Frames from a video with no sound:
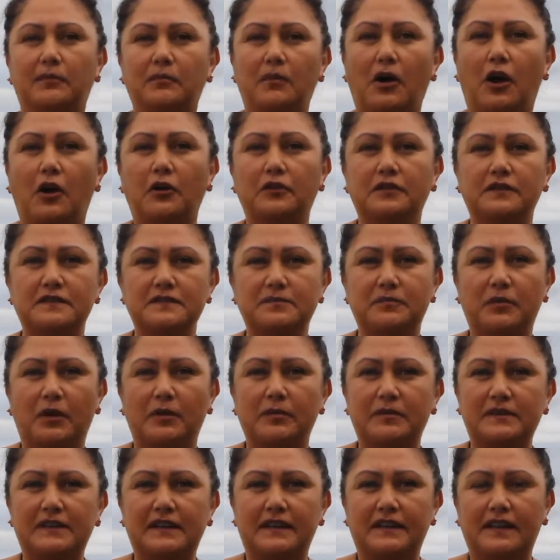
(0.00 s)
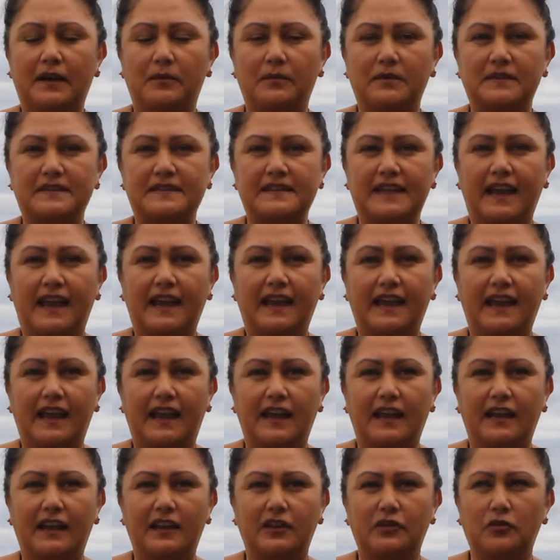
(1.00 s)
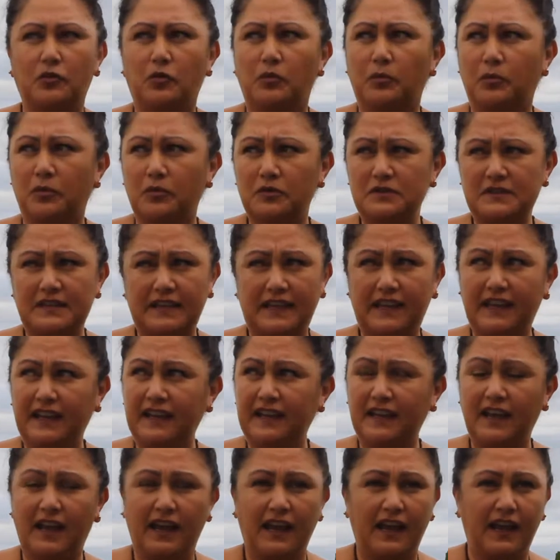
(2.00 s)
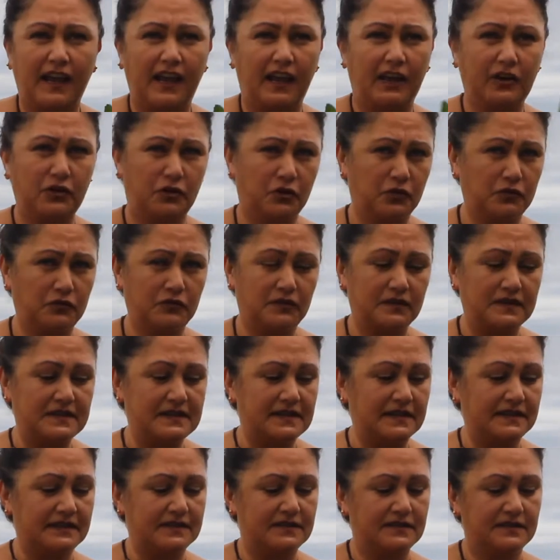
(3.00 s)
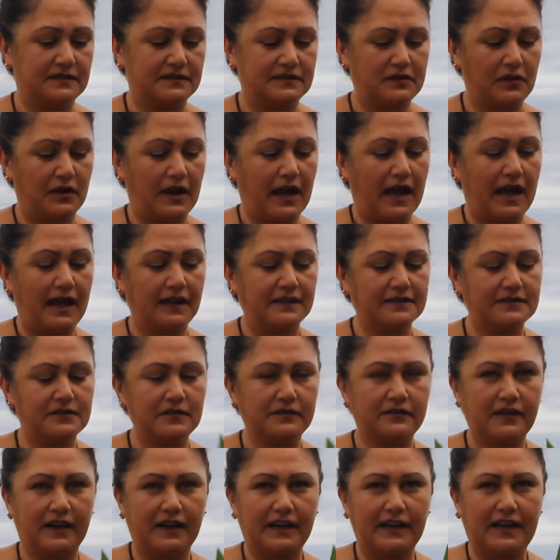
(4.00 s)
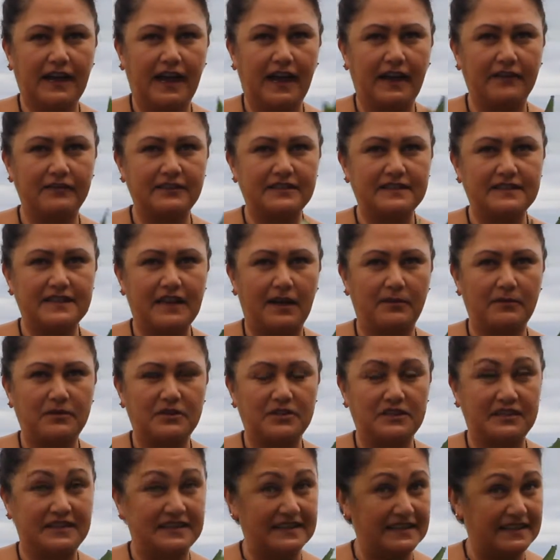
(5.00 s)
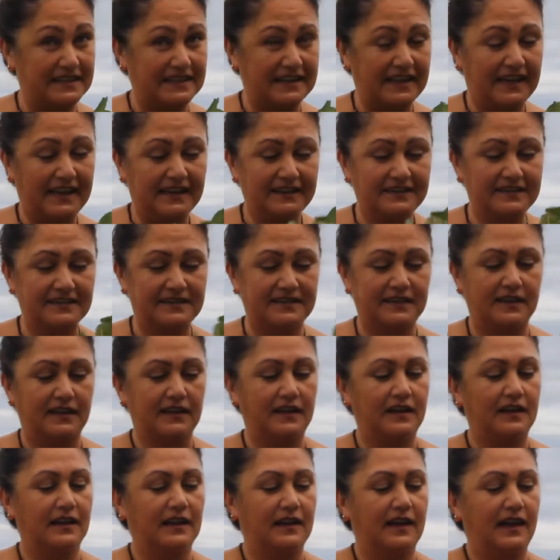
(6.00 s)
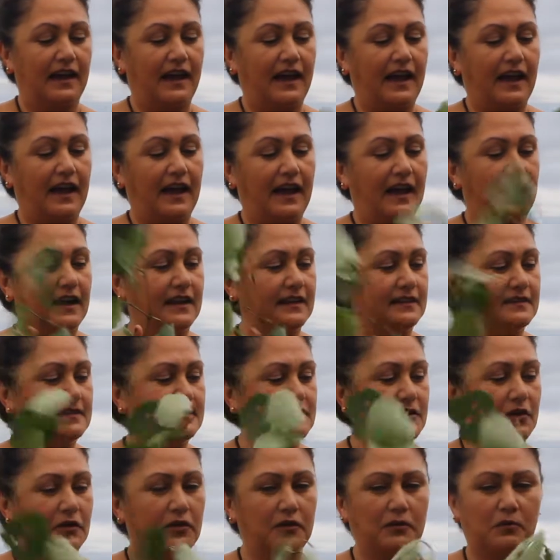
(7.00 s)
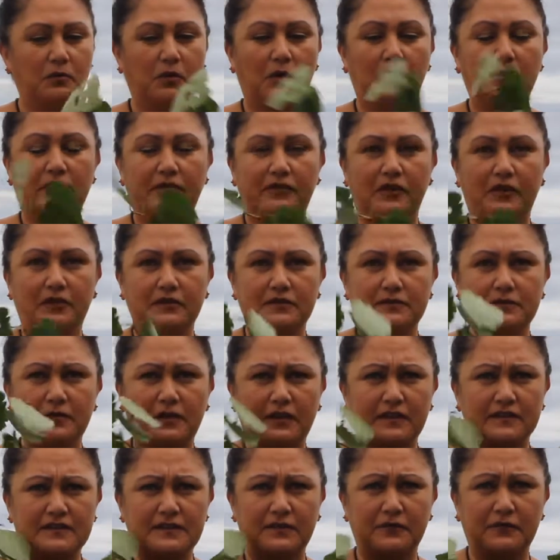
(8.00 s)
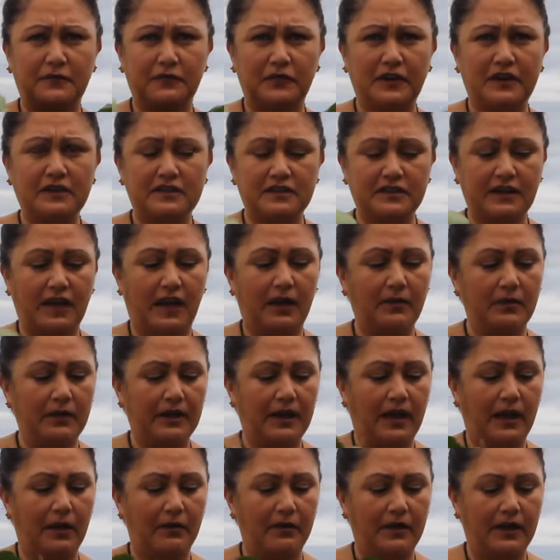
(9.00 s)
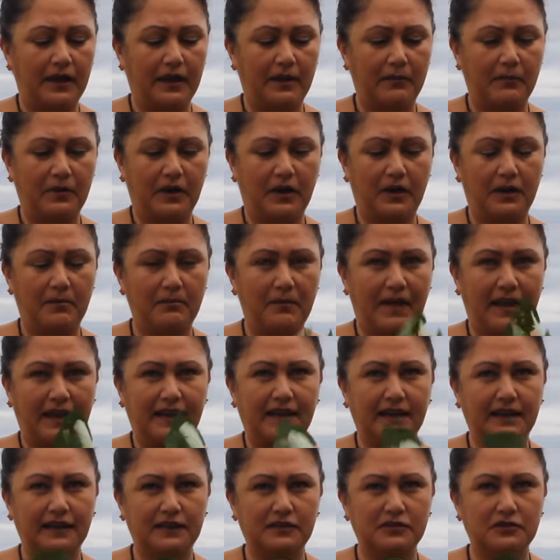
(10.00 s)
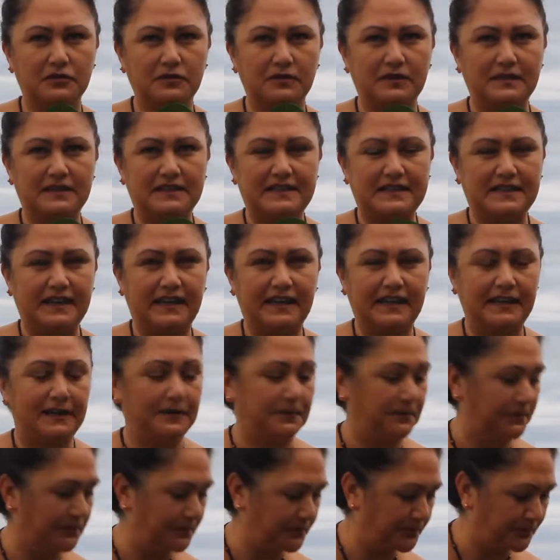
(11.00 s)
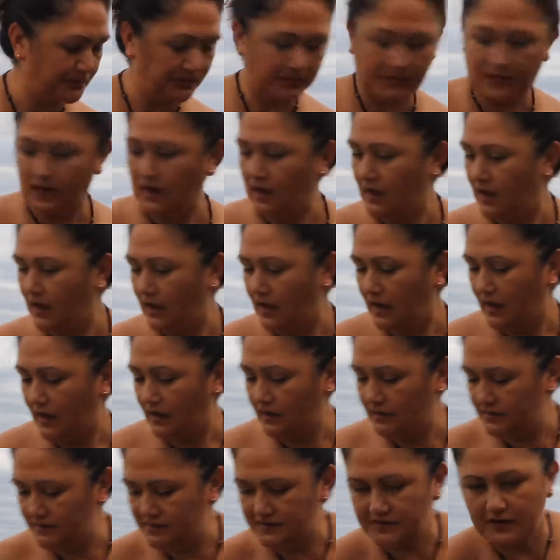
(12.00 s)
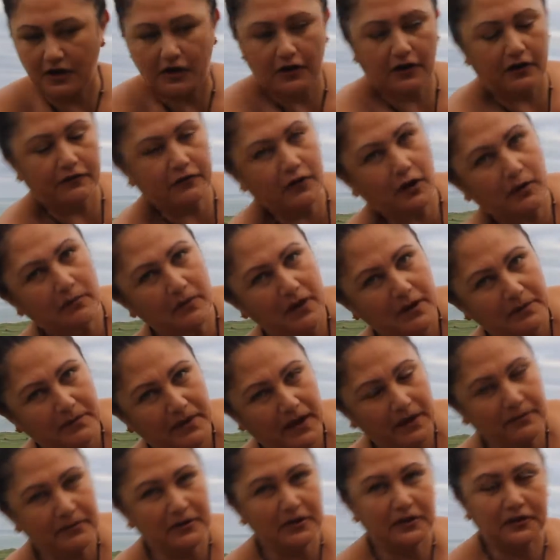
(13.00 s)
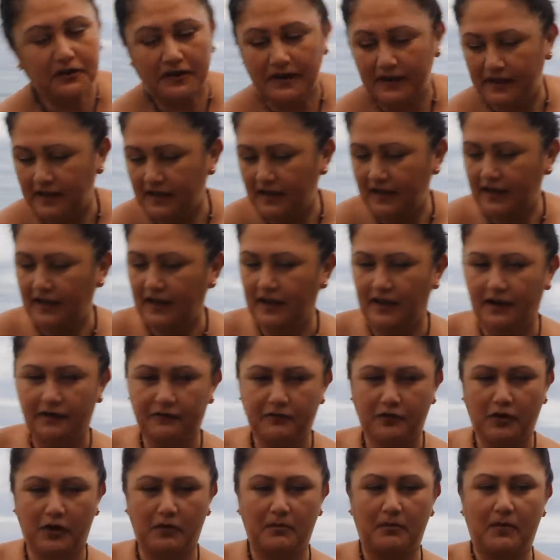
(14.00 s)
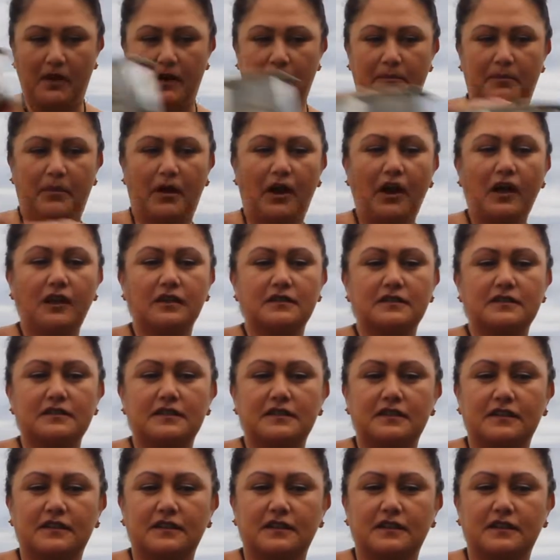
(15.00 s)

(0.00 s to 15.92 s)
owner's property that we're staying at in Opotiki, and I couldn't resist, so I asked her if I could harvest some and she said yes. So what we've got is we've got some fresh Kawakawa and we're going to make it into a tea. And so I've got my barbecue here and I've got my pot,